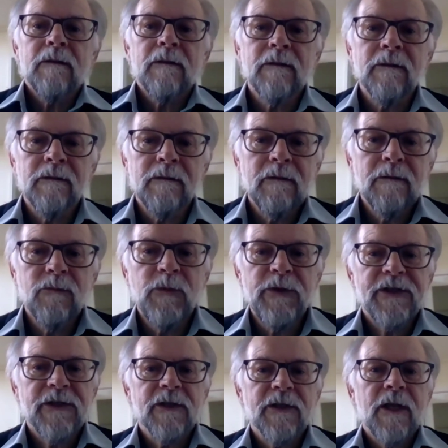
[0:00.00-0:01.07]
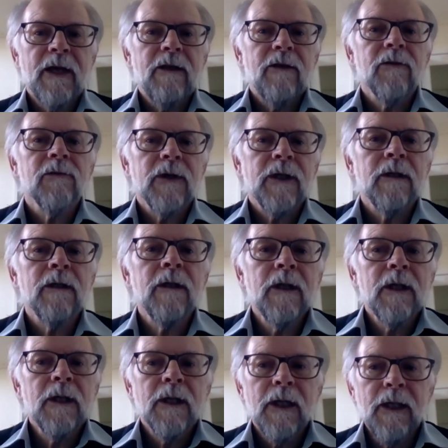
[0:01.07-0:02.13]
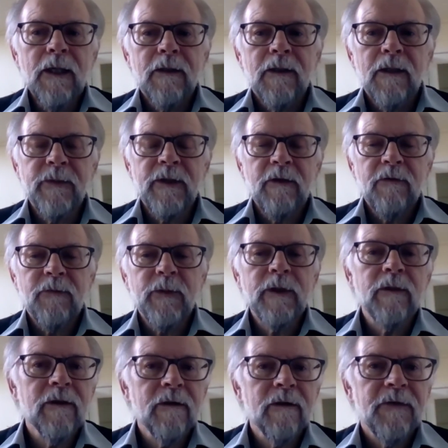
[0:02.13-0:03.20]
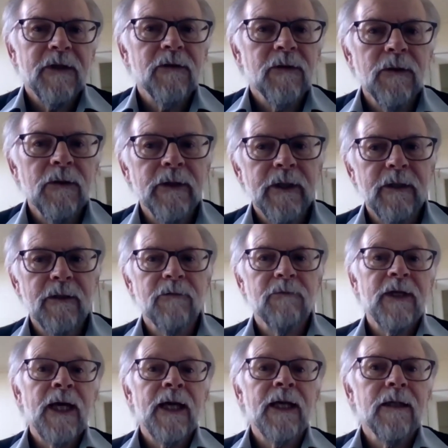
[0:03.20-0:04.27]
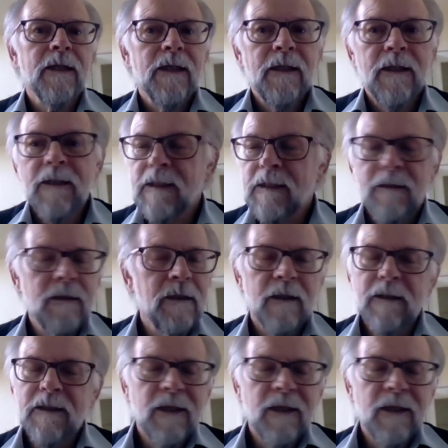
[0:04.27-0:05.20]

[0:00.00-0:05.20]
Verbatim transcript: on which state you're in uh, i mean if we look at victoria the reality is you know